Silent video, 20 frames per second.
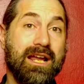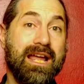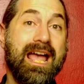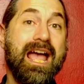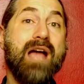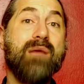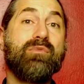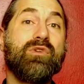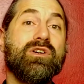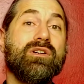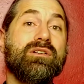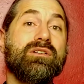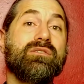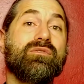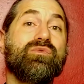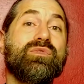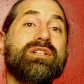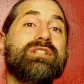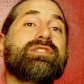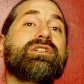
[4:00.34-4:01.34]
camera,
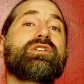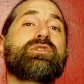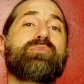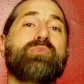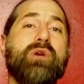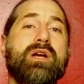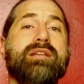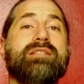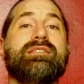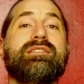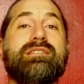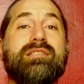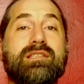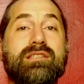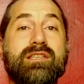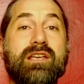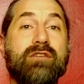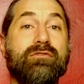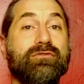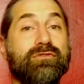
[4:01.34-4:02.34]
research prices to
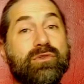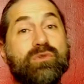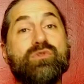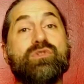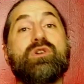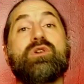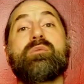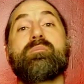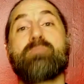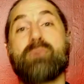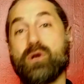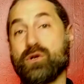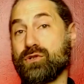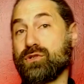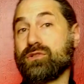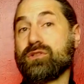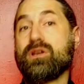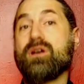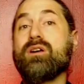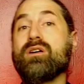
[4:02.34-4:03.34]
set future
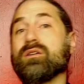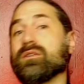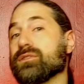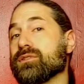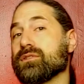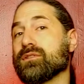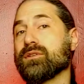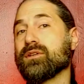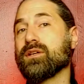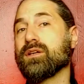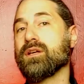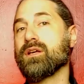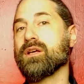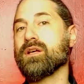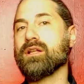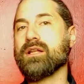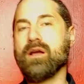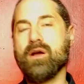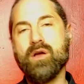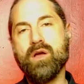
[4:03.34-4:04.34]
purchase goals.
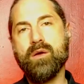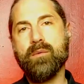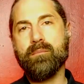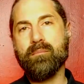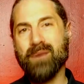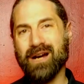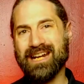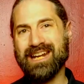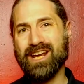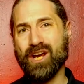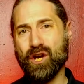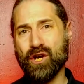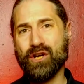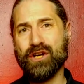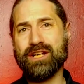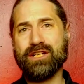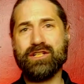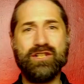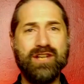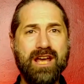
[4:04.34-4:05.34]
Now,
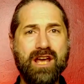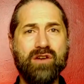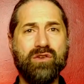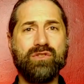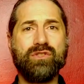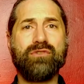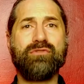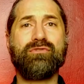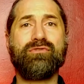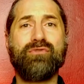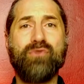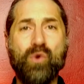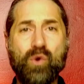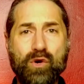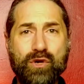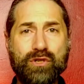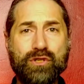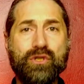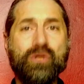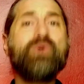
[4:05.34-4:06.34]
money-earning channels
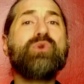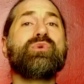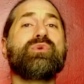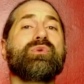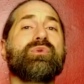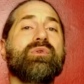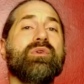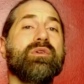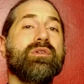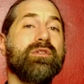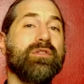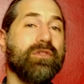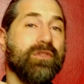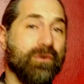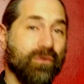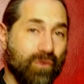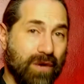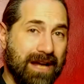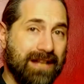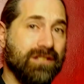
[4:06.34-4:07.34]
afford you the
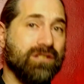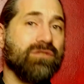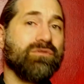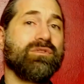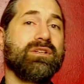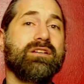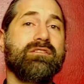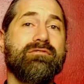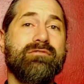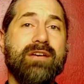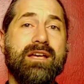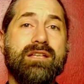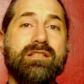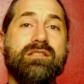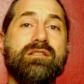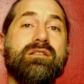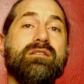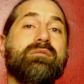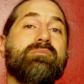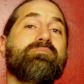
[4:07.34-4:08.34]
right to
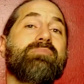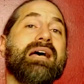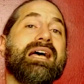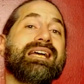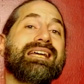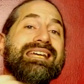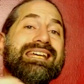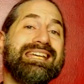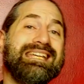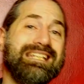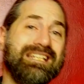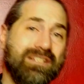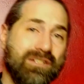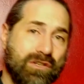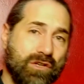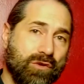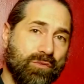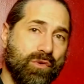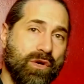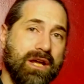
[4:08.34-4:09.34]
reinvest back into
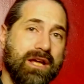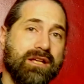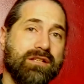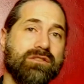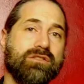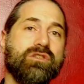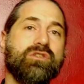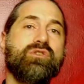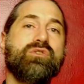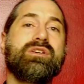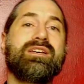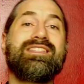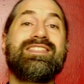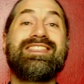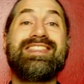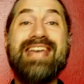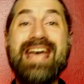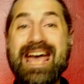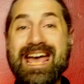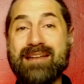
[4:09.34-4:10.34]
your brand so you can
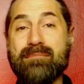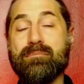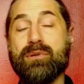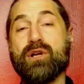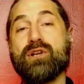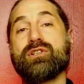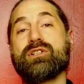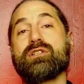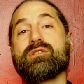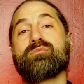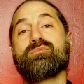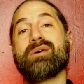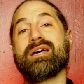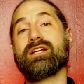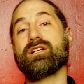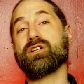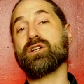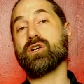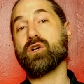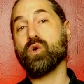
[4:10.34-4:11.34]
then purchase
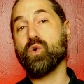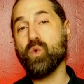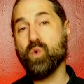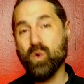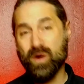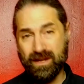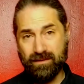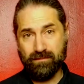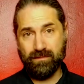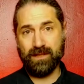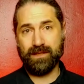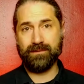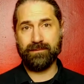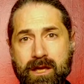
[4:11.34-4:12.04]
better equipment.